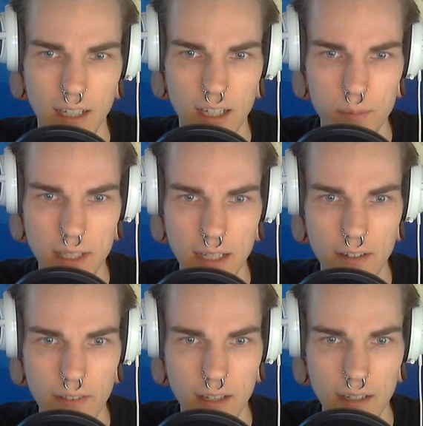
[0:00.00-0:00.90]
How big
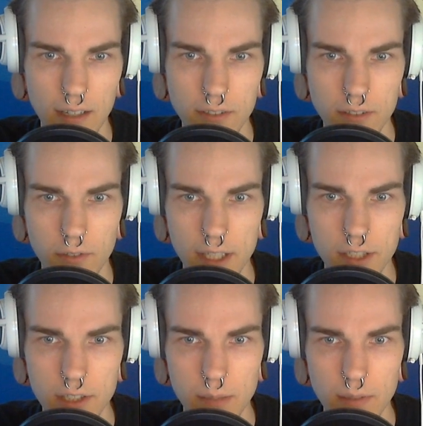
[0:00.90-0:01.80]
are they? Are you in a
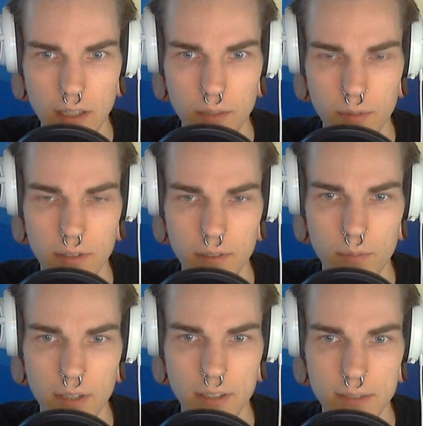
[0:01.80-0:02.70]
relationship, and how
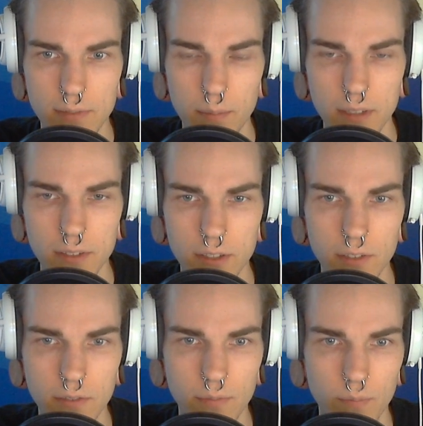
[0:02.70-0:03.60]
important is family to you?